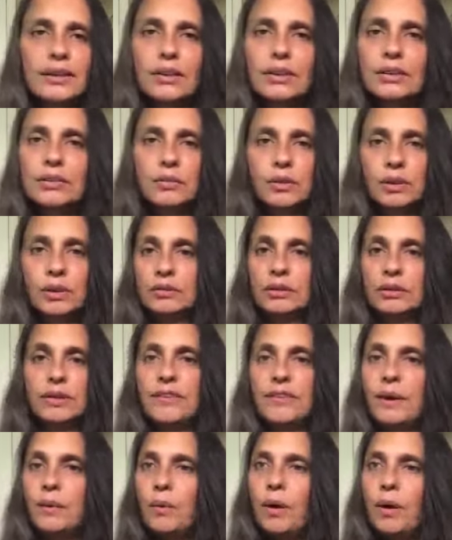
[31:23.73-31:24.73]
Or, well,
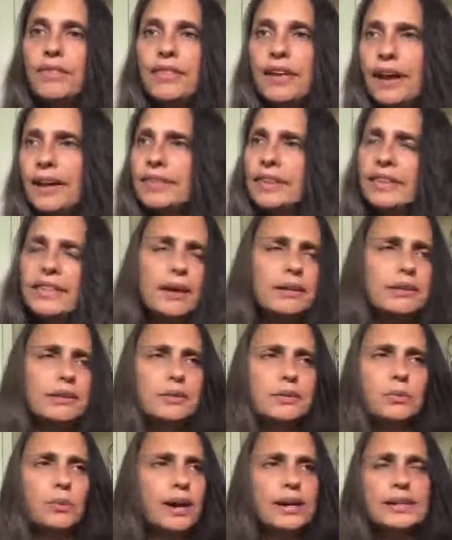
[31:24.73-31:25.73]
if I want that, then
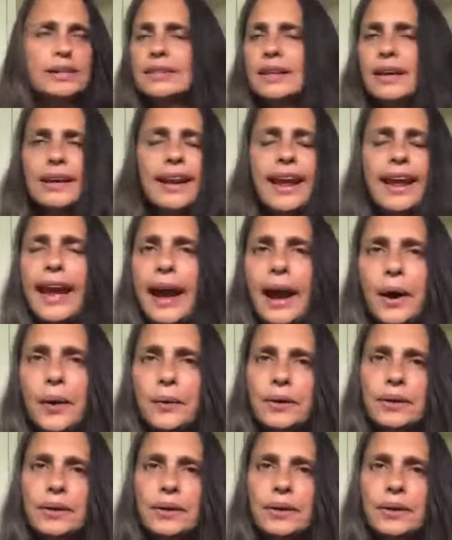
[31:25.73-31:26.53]
why isn't that now?